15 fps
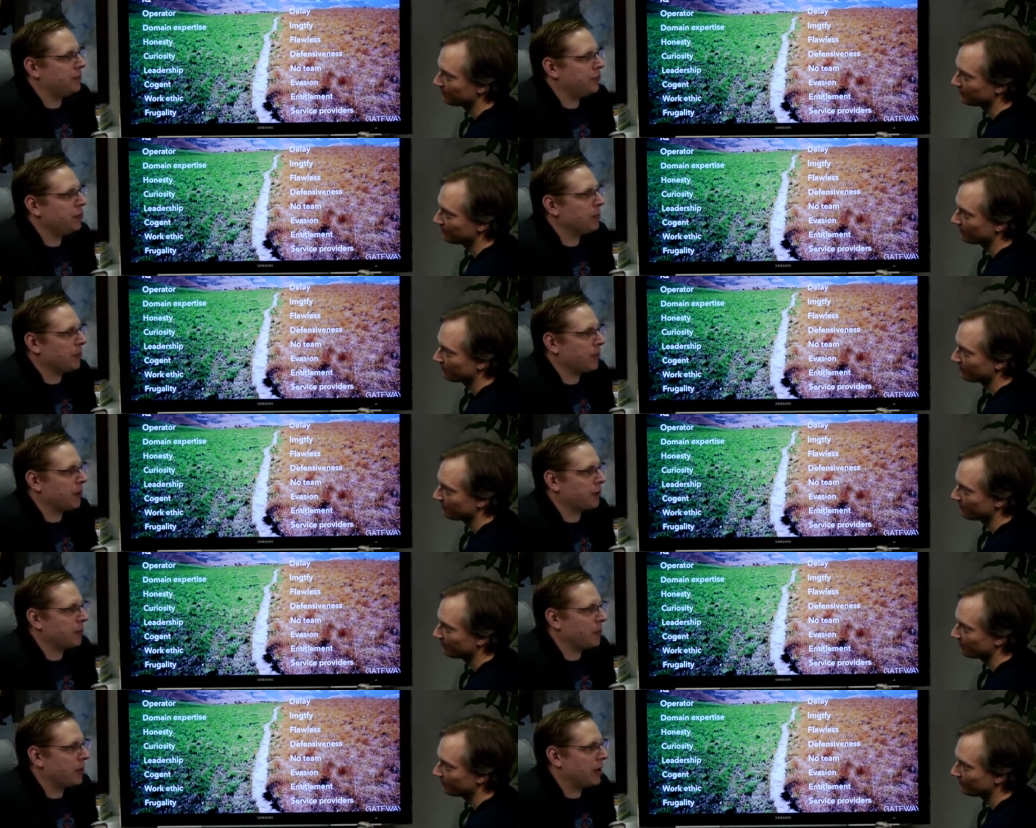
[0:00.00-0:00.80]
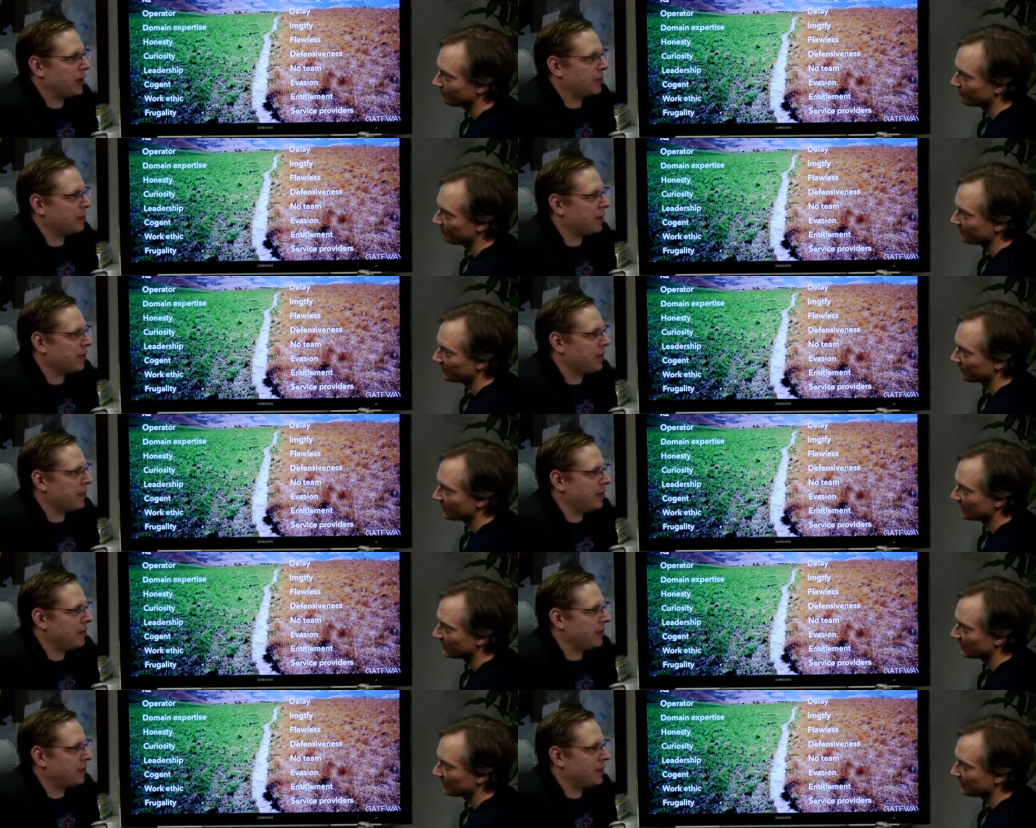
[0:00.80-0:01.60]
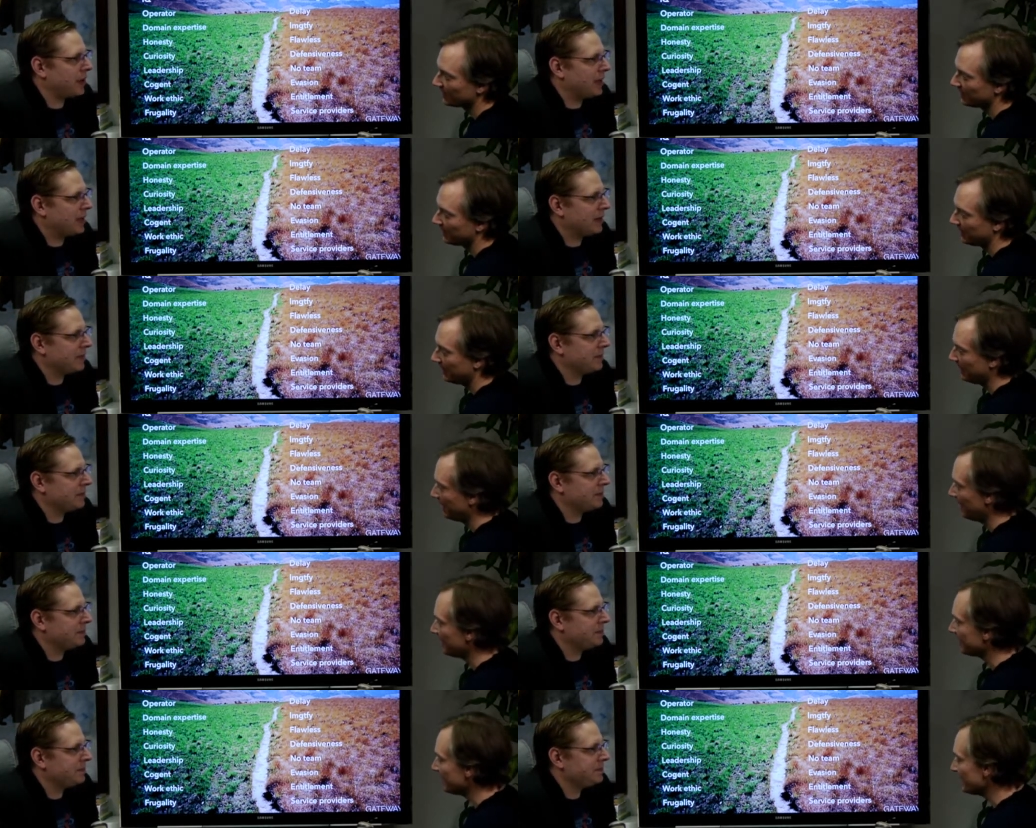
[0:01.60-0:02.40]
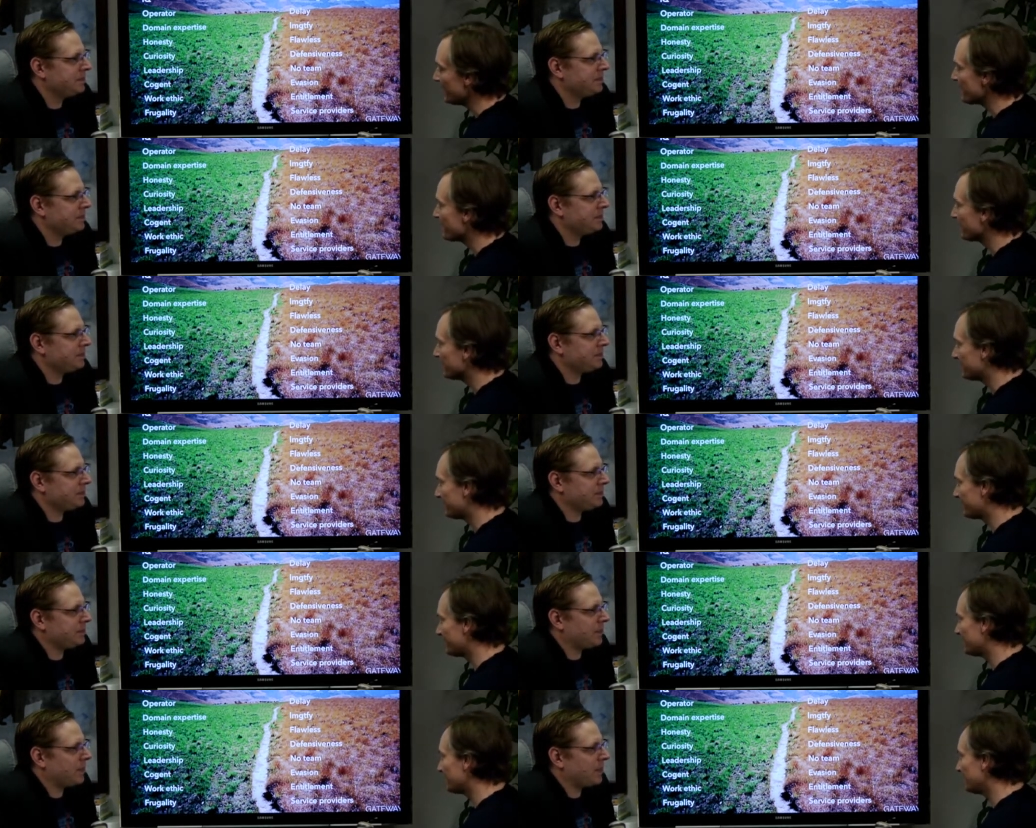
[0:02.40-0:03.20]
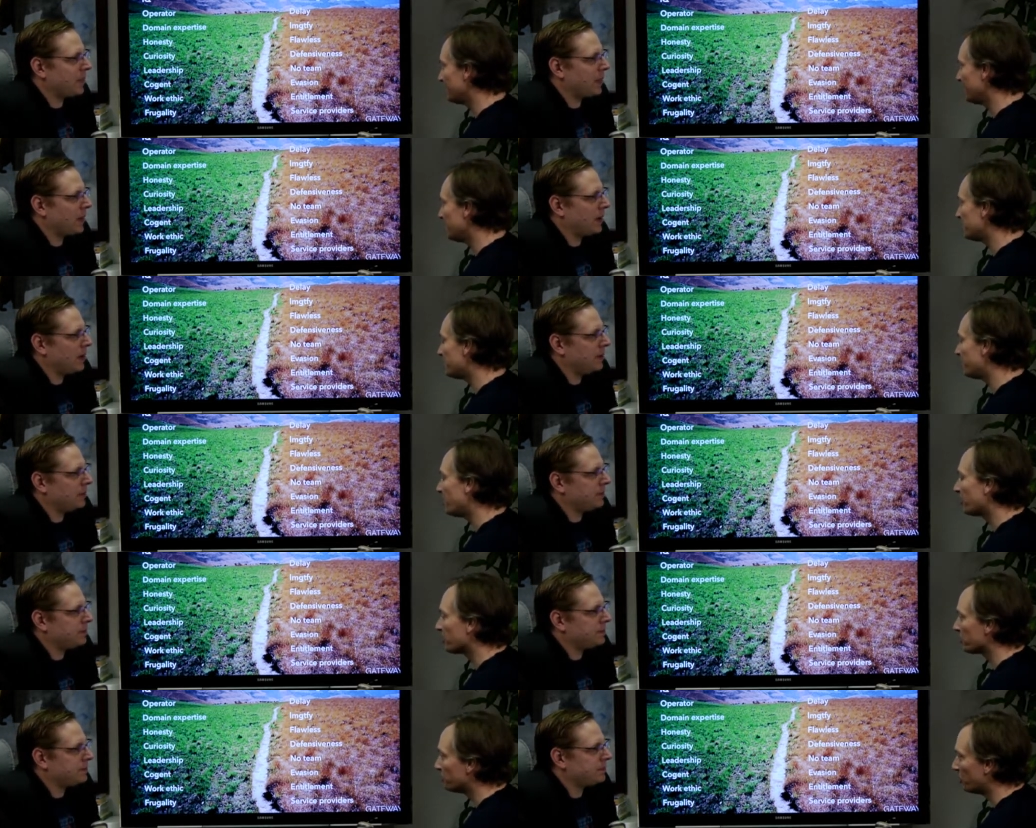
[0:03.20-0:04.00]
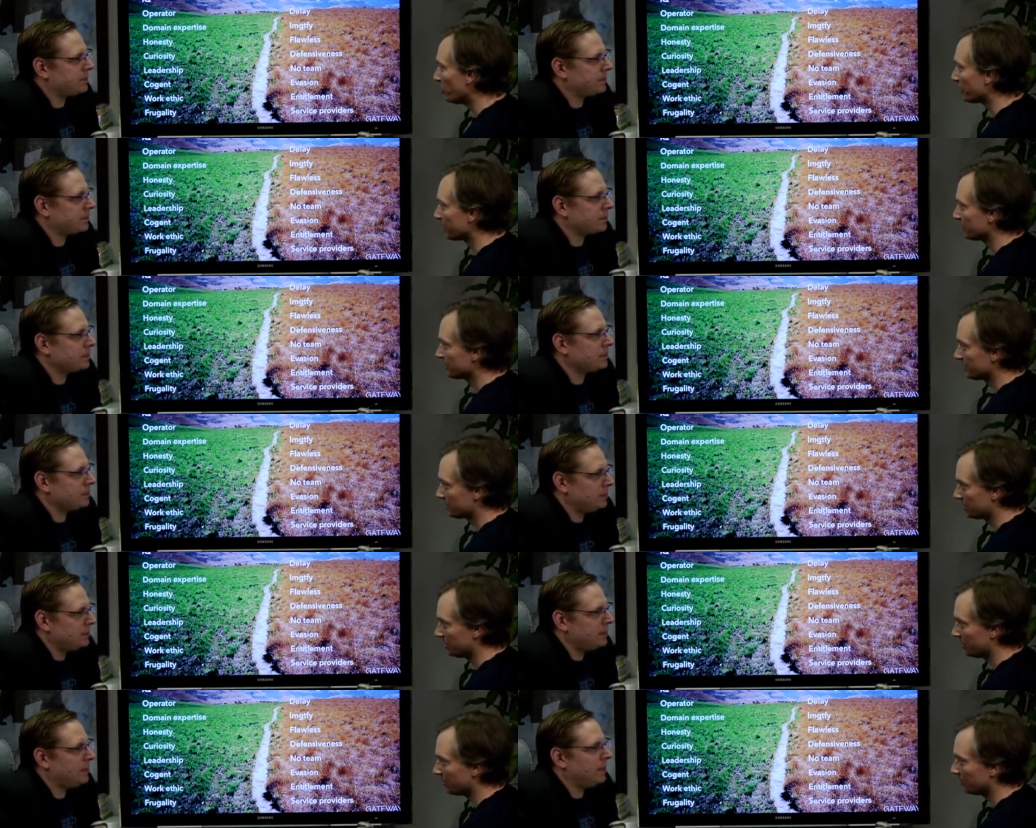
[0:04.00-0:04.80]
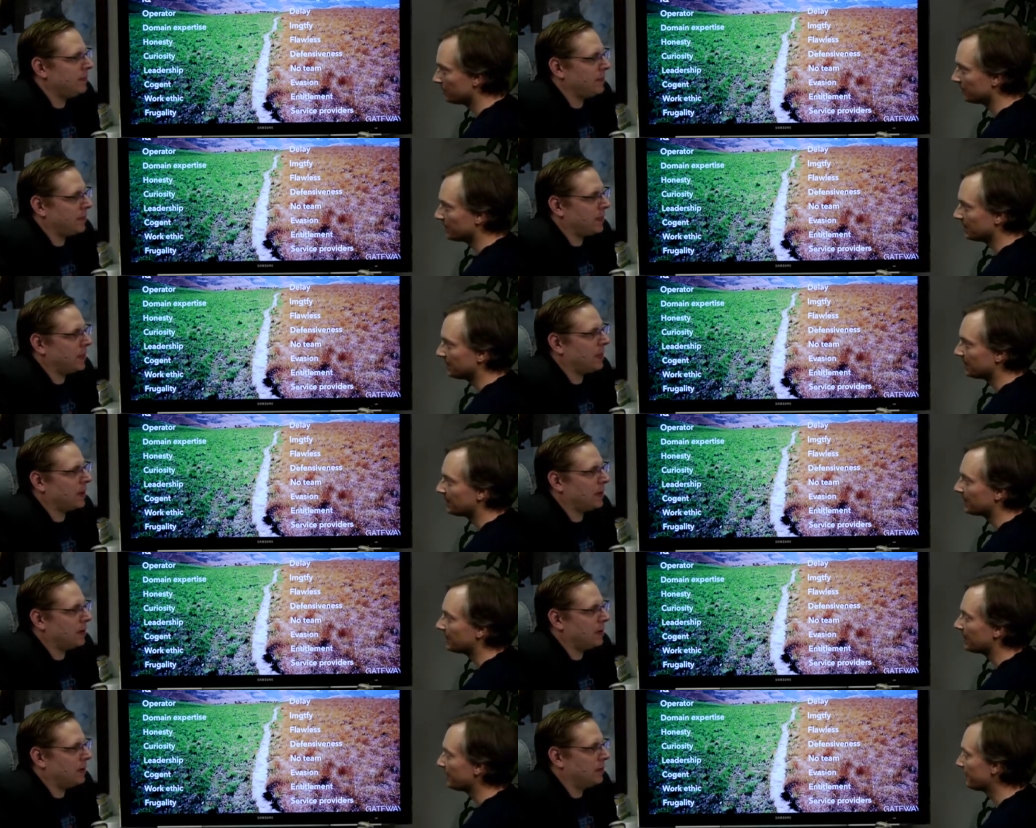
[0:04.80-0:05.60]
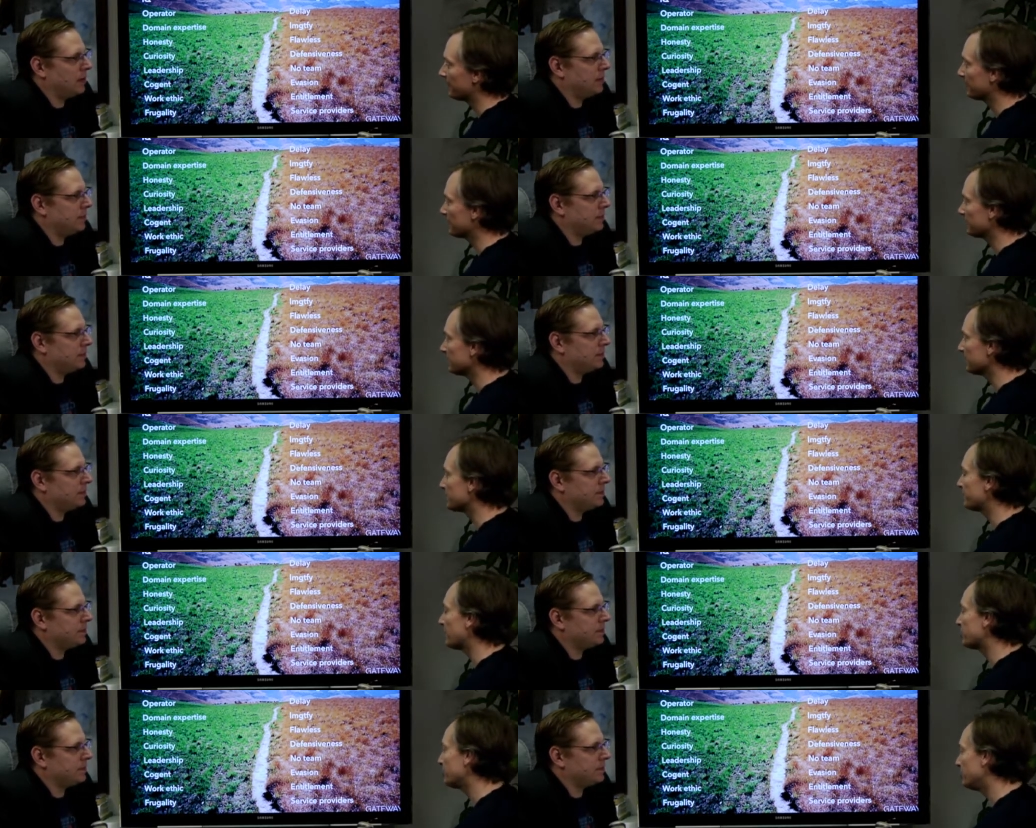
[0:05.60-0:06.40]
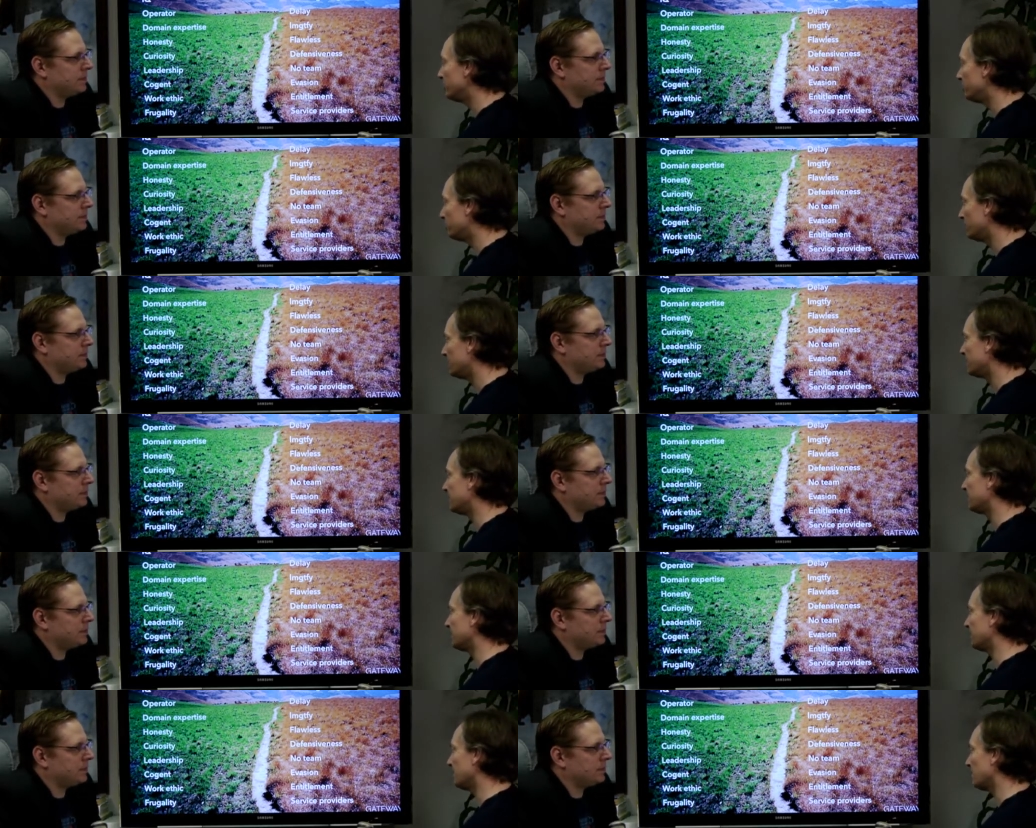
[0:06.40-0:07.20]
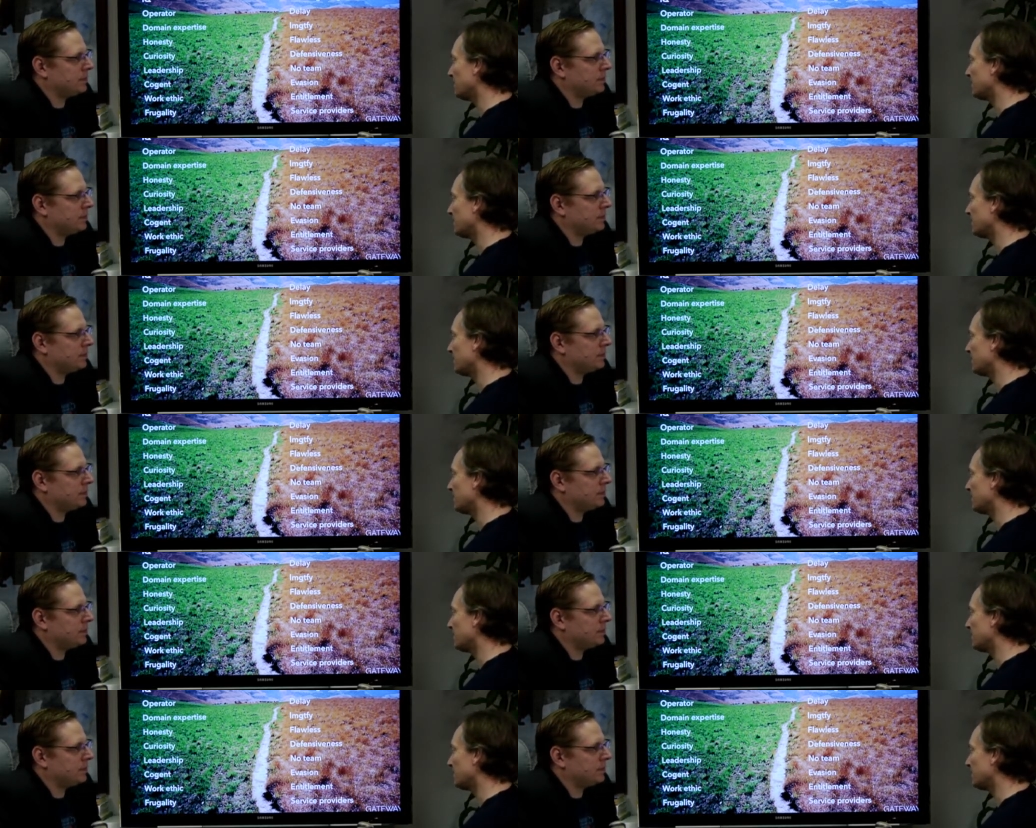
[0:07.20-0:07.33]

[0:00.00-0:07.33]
Speaker 1: super parsimonious with this money?
Speaker 2: Again, I think it's it's very important. So uh, I think especially when